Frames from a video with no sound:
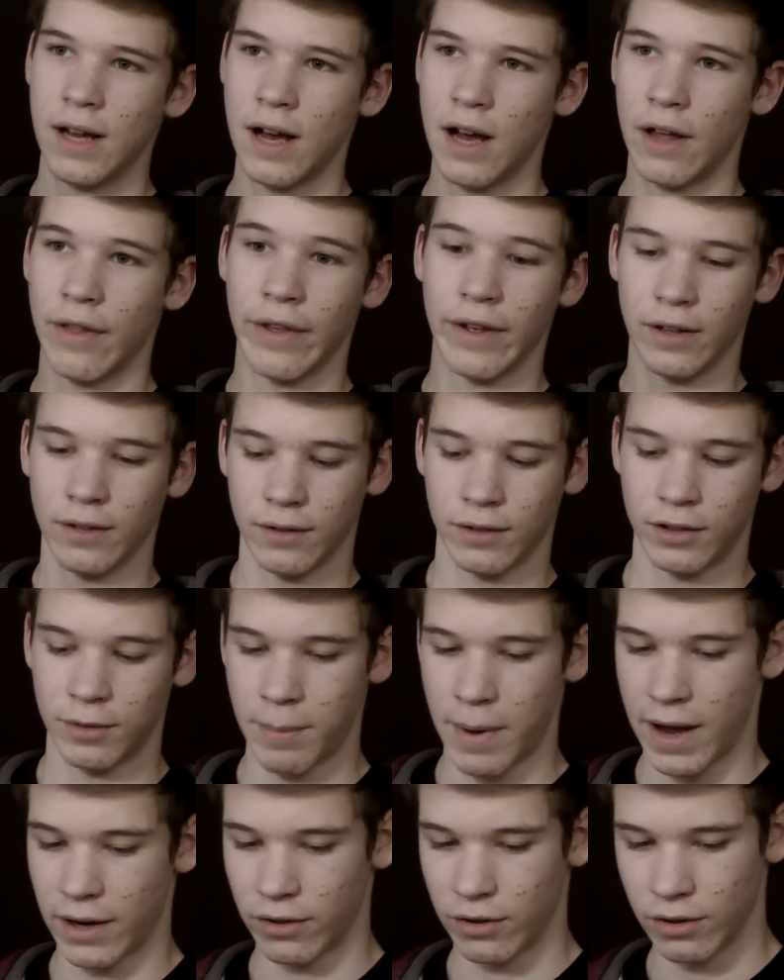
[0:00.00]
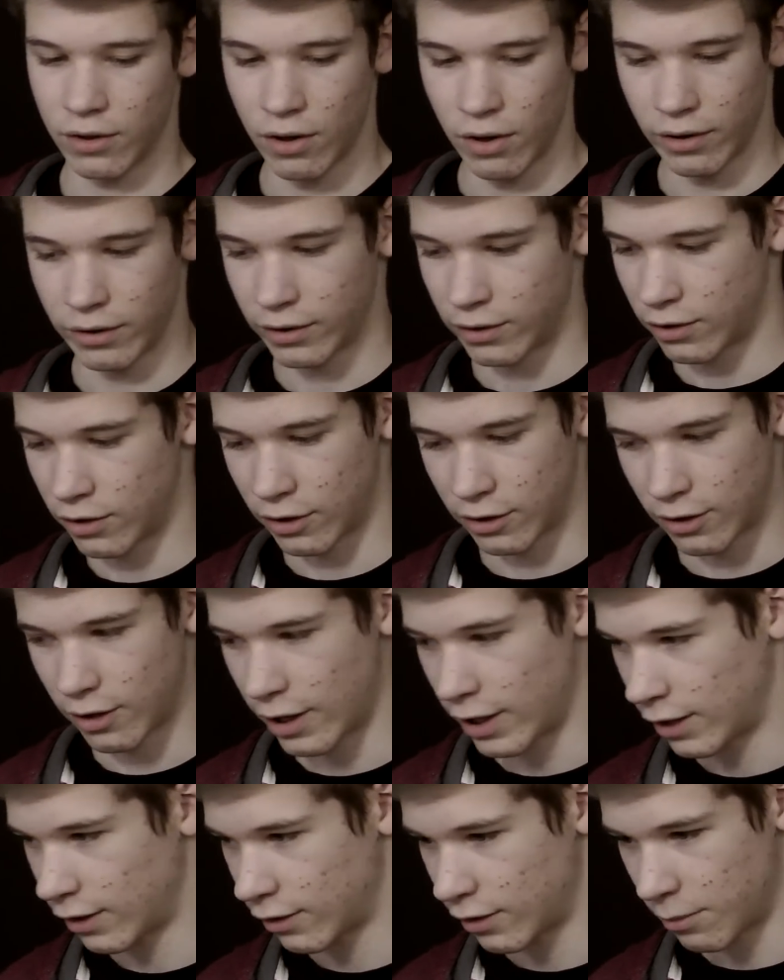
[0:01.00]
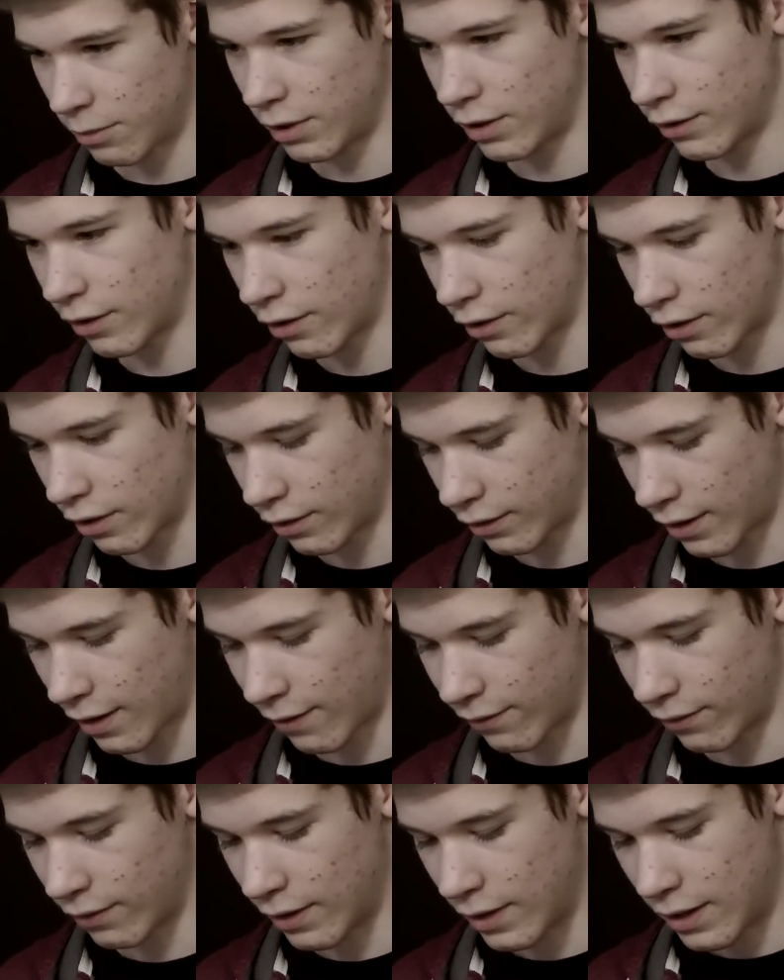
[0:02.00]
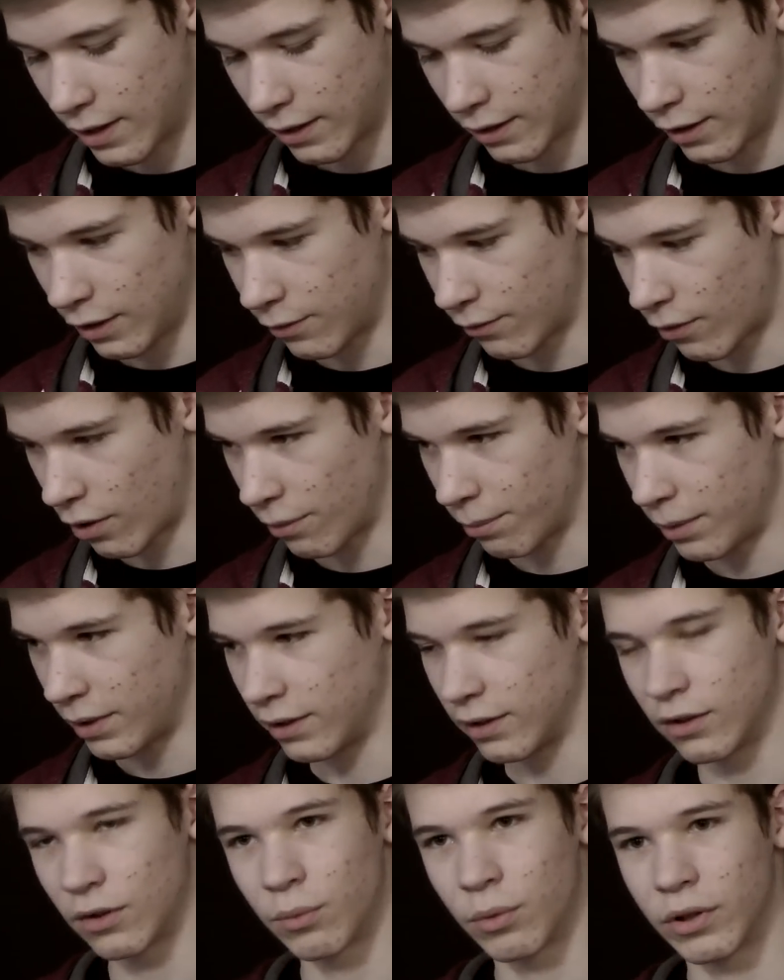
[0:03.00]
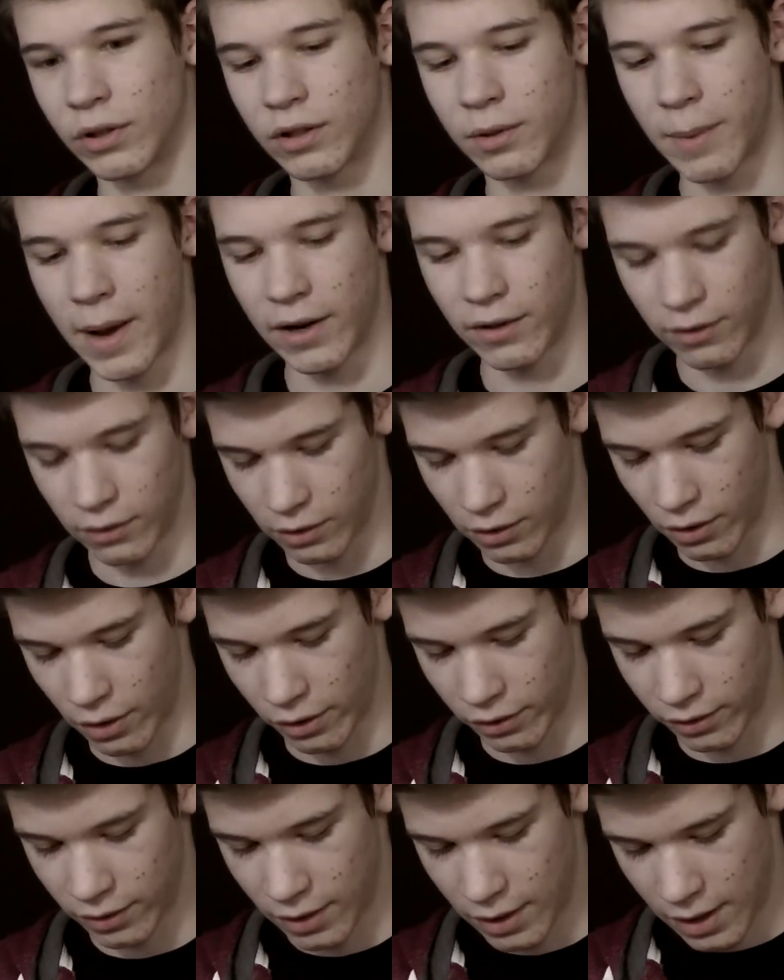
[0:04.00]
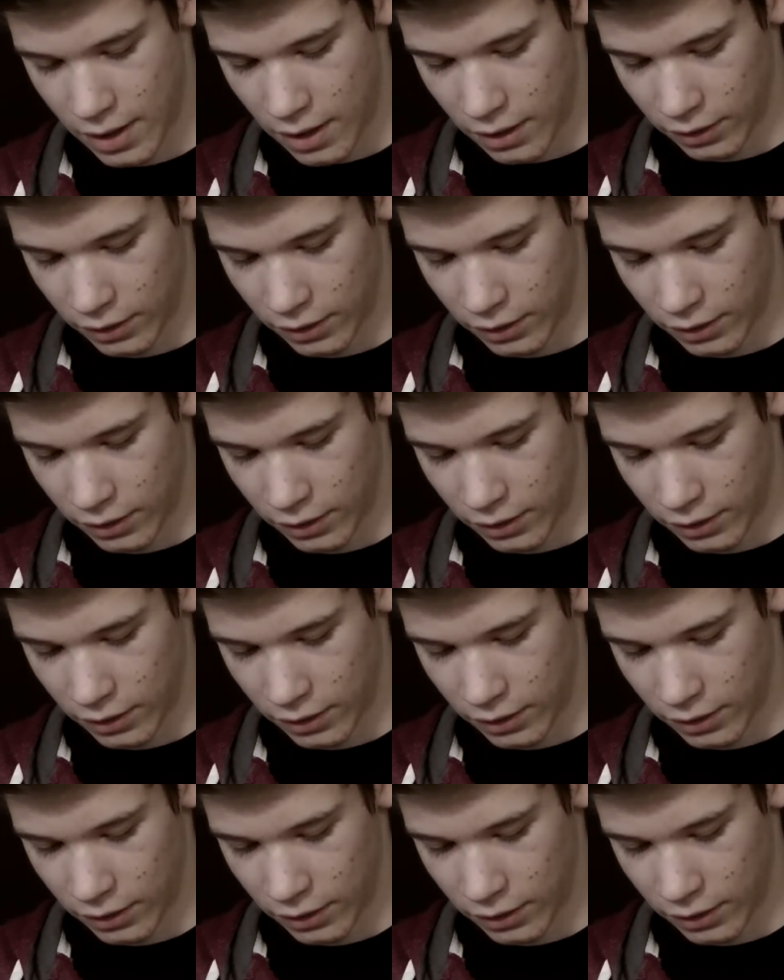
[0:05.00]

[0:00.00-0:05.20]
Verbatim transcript: uh, they smash the darts just like some of these other guns have these front pieces where it smashes the darts.